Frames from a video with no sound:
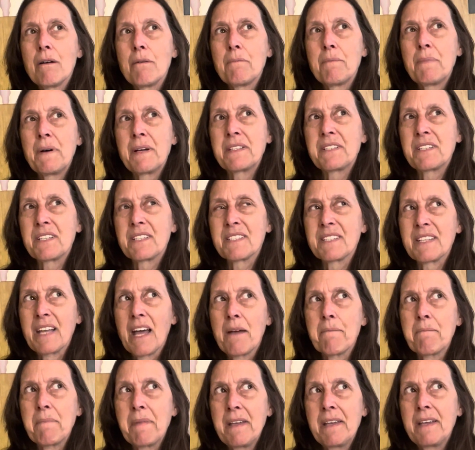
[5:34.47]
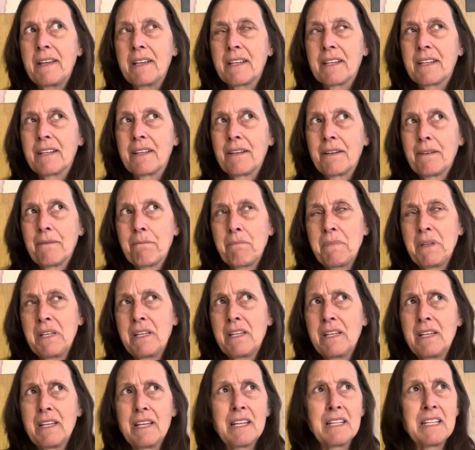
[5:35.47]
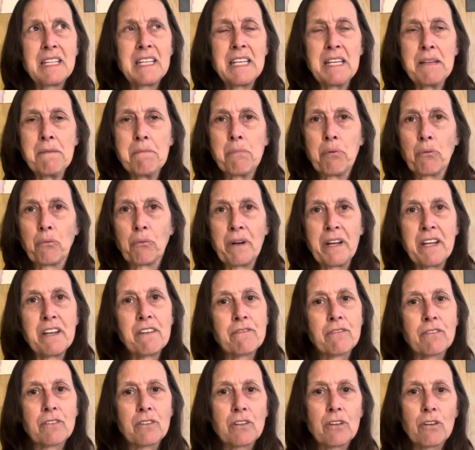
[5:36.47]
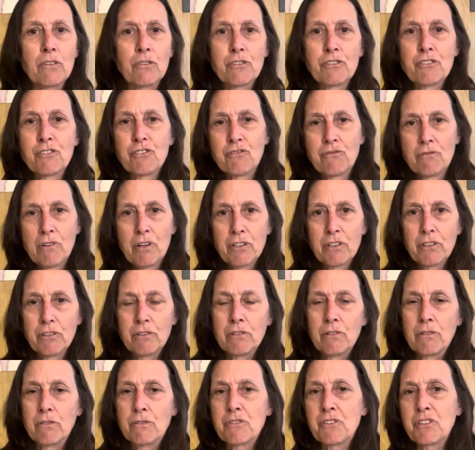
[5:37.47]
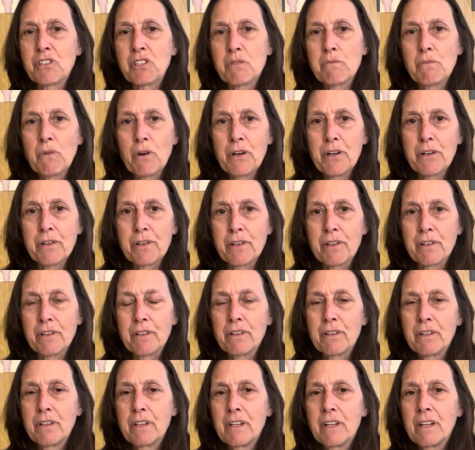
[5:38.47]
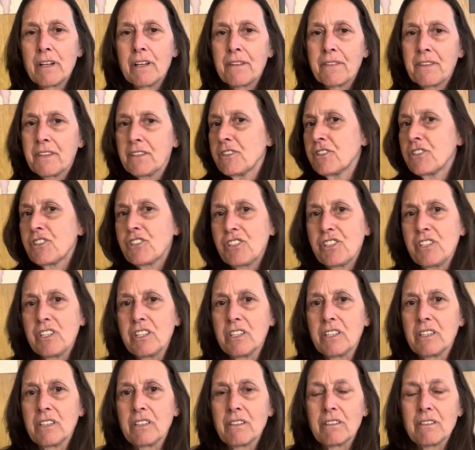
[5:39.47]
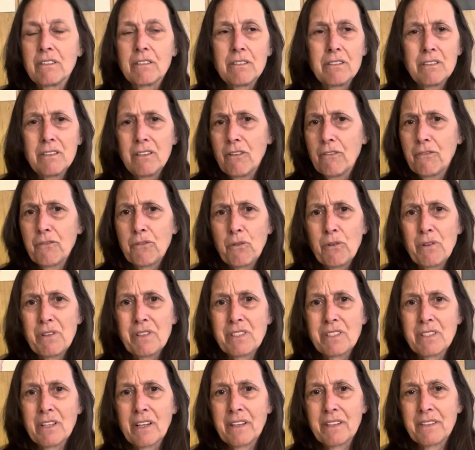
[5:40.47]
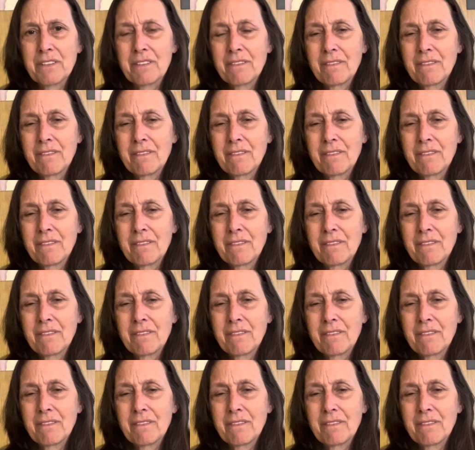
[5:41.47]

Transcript: But does that make me any braver or stronger or smarter than she? No, of course not.